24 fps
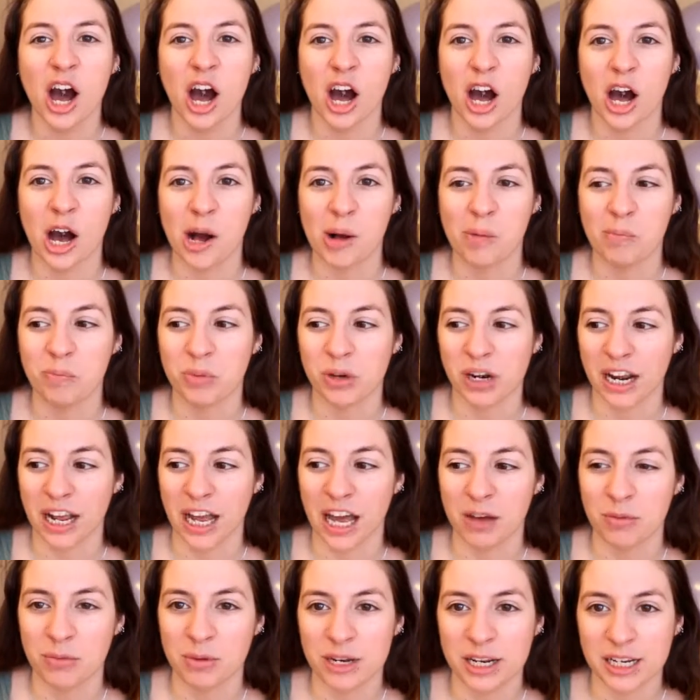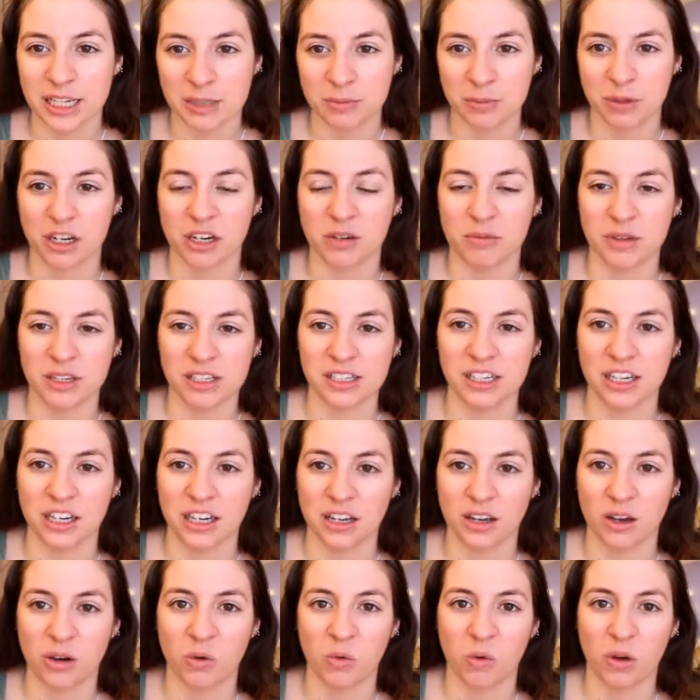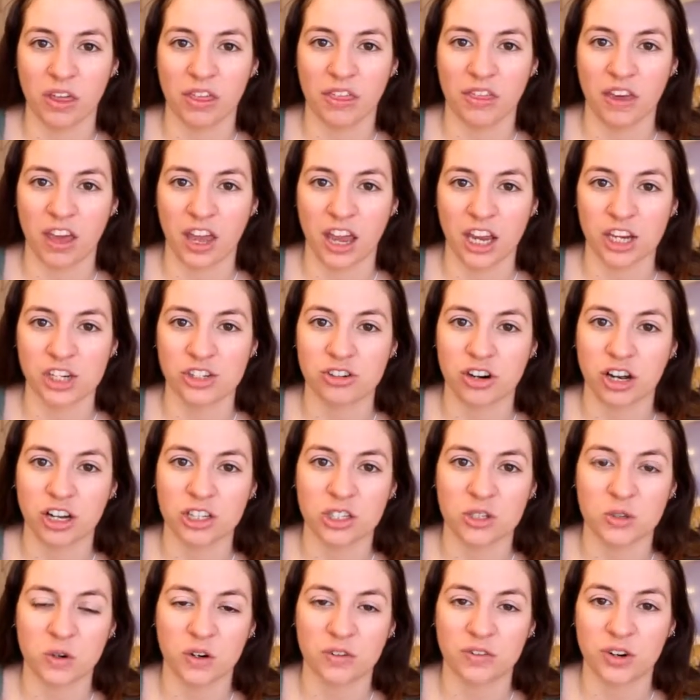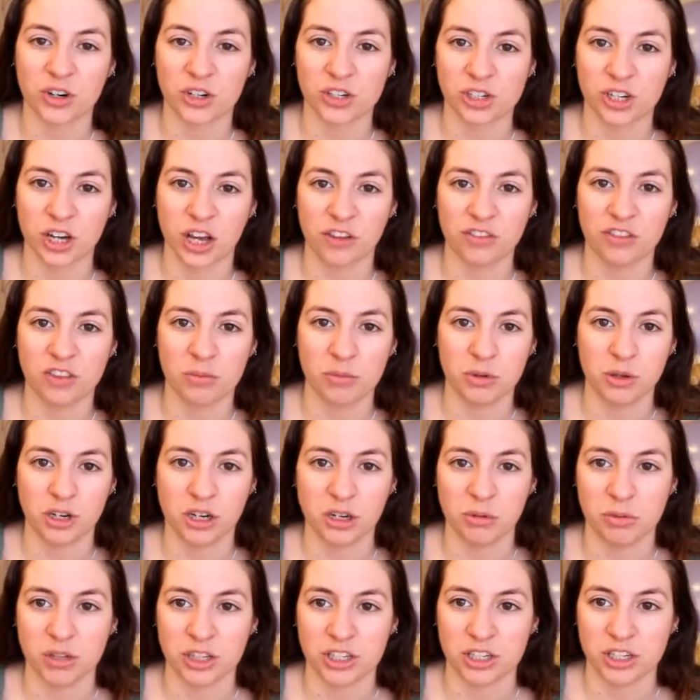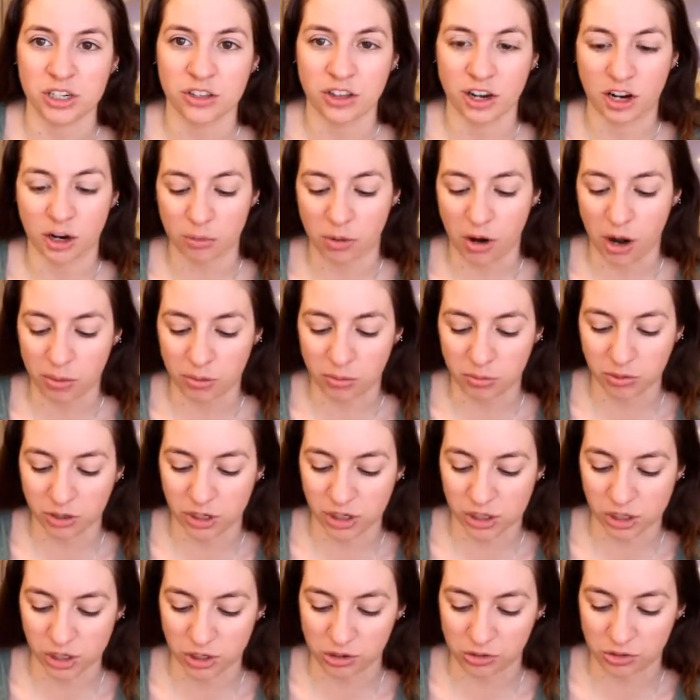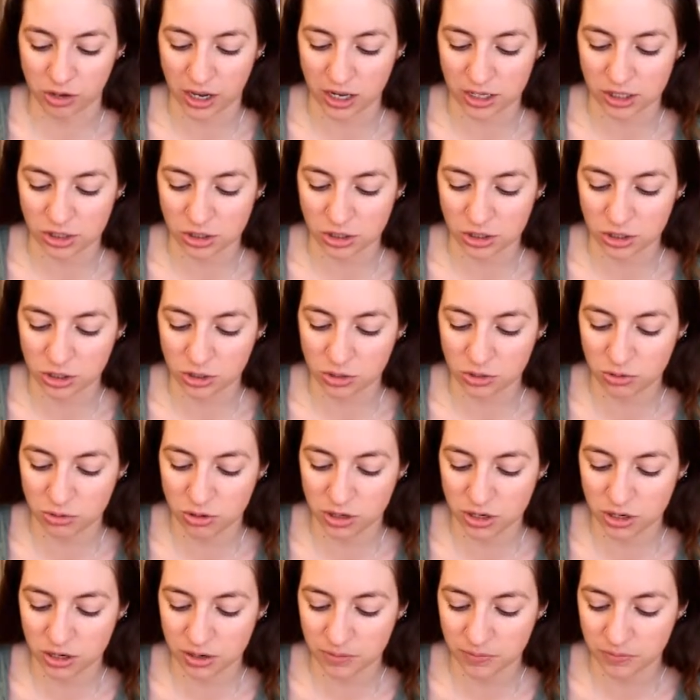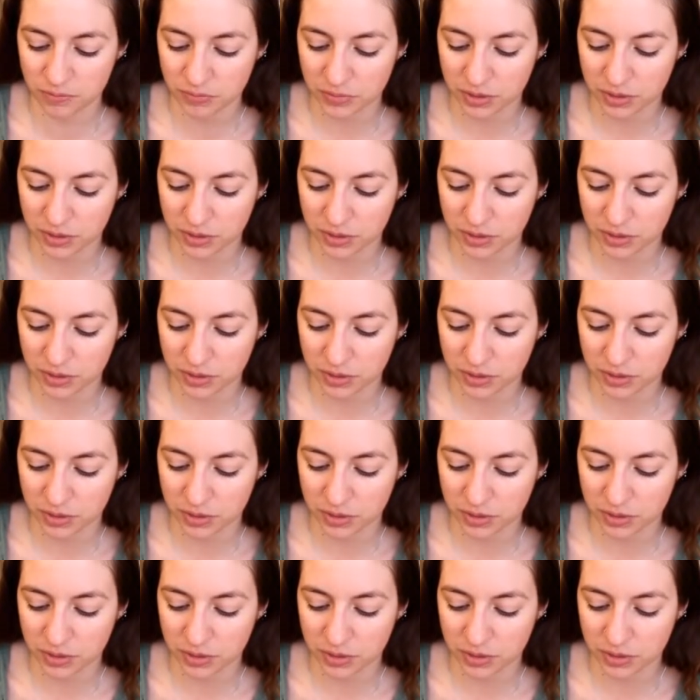But I have been experimenting with a drugstore version of the Beauty Blender that I'll probably show you guys soon